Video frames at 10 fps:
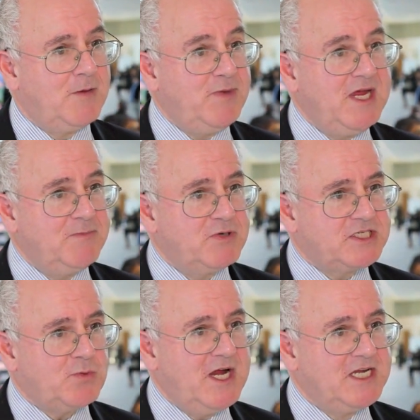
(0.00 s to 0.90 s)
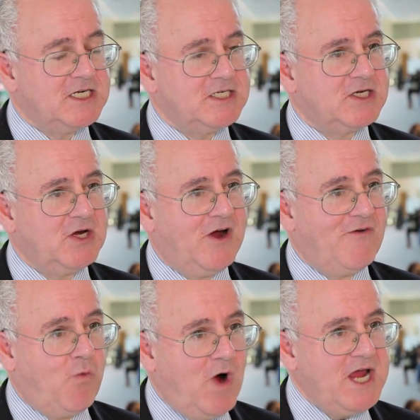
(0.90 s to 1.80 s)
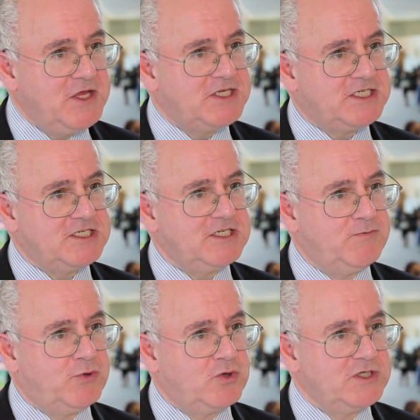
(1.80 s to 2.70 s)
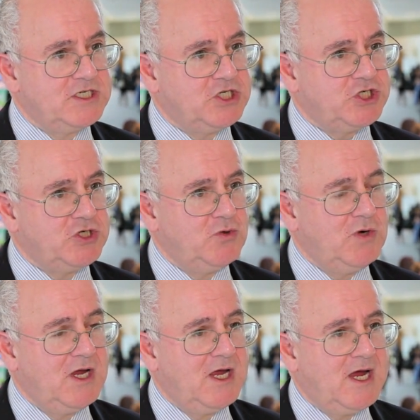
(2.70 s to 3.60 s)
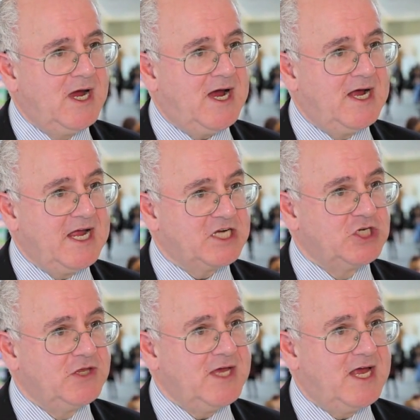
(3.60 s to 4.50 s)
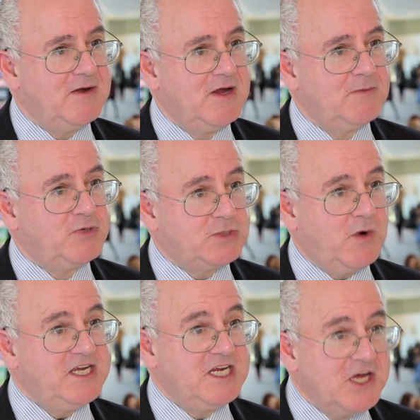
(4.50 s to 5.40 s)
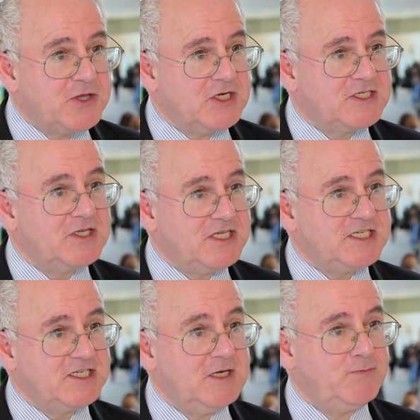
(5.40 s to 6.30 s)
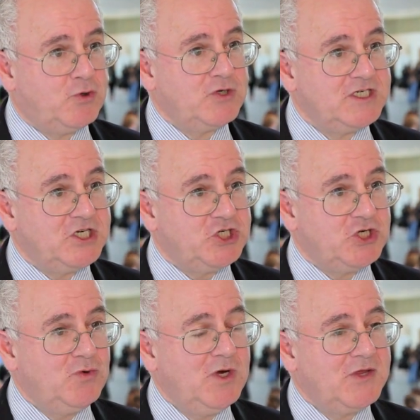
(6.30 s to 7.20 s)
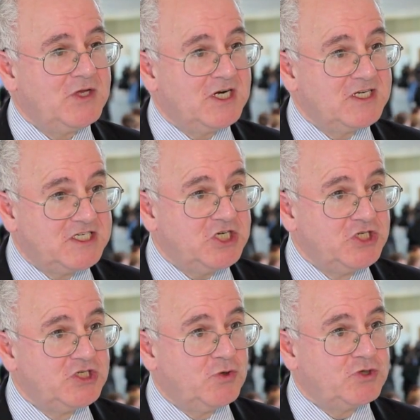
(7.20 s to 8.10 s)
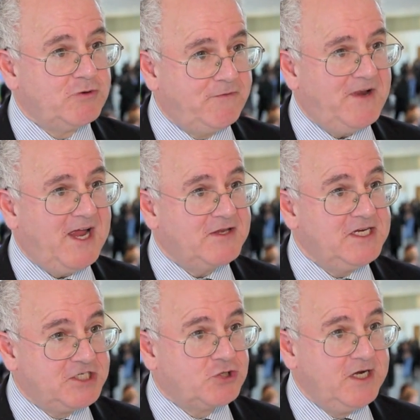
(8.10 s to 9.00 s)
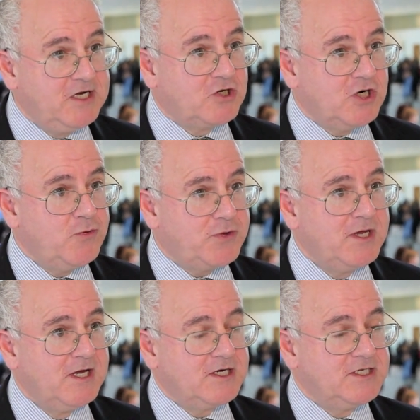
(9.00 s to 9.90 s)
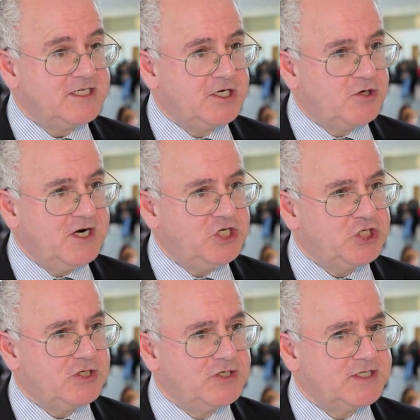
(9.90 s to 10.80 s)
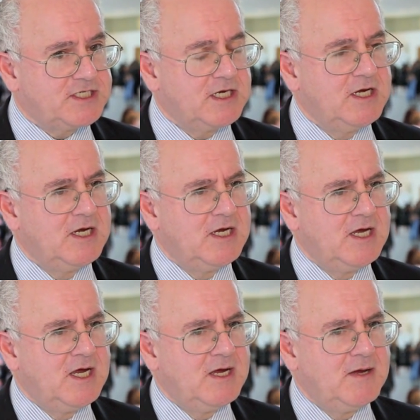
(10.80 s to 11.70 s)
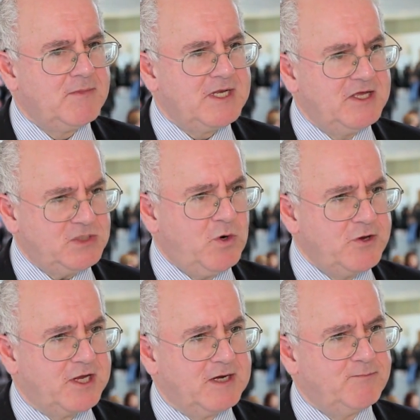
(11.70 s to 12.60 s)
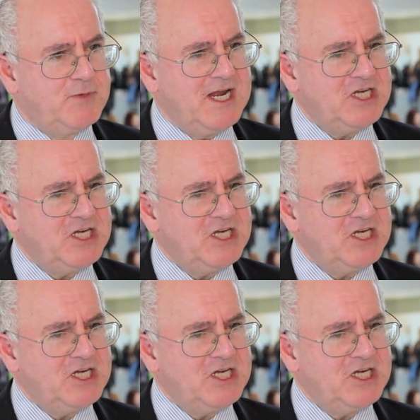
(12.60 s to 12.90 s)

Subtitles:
being persuaded of why this is an important issue, and actually then persuading others that this is an important issue, that our decisions ought to reflect these green growth considerations. Now, that's one thing, but